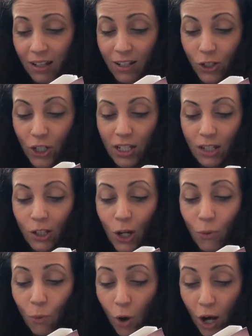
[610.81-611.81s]
She didn't know
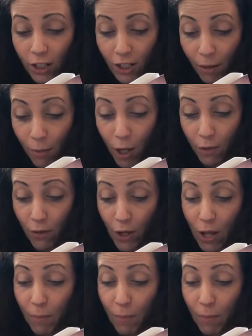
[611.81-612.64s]
what had come over her,